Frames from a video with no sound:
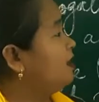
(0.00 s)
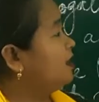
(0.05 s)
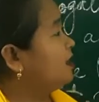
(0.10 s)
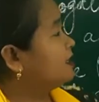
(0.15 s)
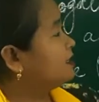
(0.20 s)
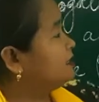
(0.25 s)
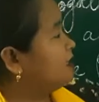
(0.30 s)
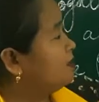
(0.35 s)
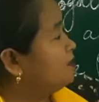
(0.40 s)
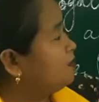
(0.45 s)

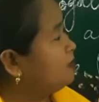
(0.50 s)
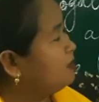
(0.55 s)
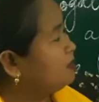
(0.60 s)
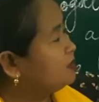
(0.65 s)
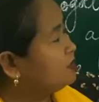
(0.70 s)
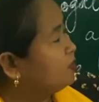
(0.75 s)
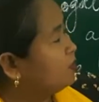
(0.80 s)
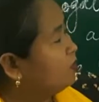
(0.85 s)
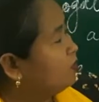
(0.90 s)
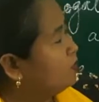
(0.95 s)

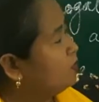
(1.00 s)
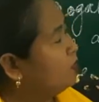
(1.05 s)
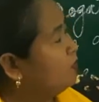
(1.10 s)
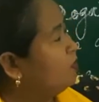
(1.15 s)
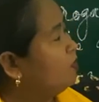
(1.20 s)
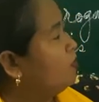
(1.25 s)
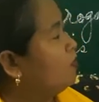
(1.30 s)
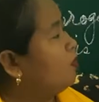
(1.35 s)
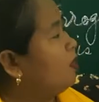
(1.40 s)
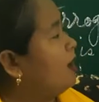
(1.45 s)
Examples:
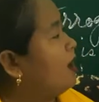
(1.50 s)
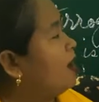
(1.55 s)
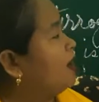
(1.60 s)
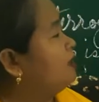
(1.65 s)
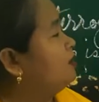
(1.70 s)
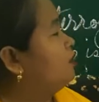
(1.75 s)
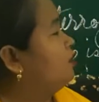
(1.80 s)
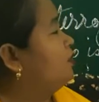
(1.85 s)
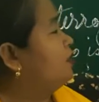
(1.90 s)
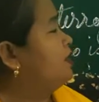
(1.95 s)
who,
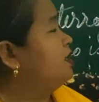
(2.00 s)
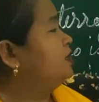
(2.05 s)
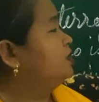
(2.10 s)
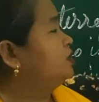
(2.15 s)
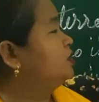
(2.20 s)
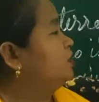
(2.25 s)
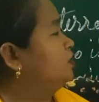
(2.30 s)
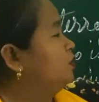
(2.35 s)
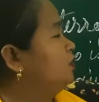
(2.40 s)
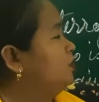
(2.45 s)
what, which,
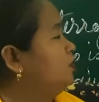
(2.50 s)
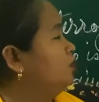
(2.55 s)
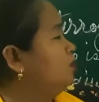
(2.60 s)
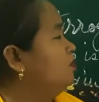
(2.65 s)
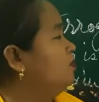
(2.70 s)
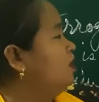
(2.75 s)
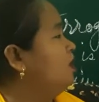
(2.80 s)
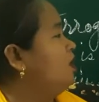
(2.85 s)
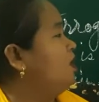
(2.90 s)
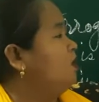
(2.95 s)

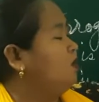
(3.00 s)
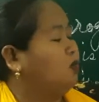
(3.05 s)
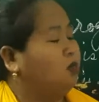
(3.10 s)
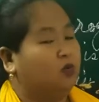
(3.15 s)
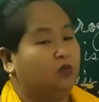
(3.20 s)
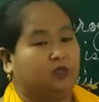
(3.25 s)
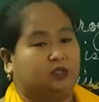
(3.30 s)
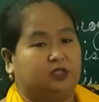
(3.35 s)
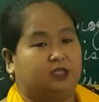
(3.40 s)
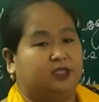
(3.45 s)
whom,
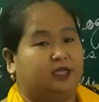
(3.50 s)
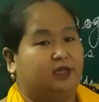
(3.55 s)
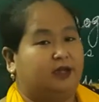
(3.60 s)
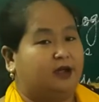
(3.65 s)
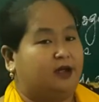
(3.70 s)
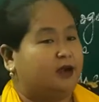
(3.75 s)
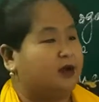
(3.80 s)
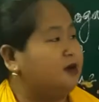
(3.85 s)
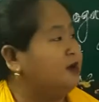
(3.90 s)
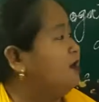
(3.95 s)
whose. They
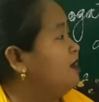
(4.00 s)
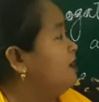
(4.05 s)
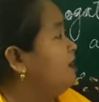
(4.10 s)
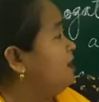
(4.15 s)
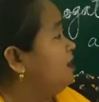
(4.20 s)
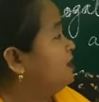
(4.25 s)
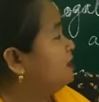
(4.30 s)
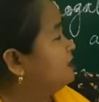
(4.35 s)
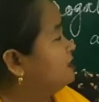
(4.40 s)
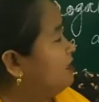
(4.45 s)
are
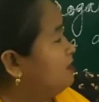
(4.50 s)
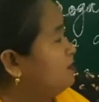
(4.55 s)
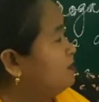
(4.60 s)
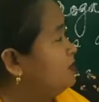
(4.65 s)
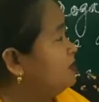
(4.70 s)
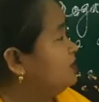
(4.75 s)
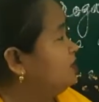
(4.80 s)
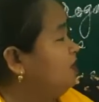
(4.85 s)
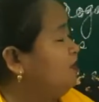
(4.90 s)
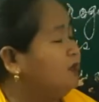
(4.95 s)

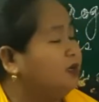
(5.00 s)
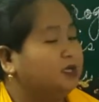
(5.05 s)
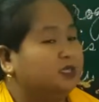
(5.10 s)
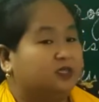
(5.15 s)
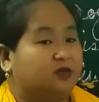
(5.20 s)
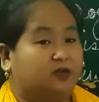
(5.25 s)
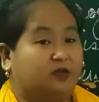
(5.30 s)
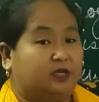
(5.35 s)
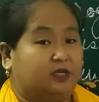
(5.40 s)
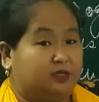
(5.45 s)
examples of
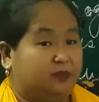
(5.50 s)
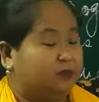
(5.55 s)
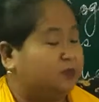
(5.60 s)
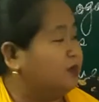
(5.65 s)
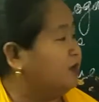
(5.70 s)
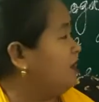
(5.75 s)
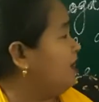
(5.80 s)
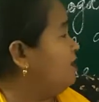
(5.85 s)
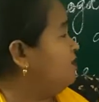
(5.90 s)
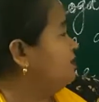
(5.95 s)
interrogative
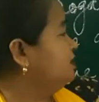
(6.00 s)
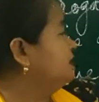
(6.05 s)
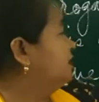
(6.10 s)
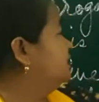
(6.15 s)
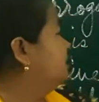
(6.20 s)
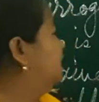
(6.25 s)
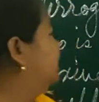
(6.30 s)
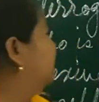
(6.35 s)
pronouns.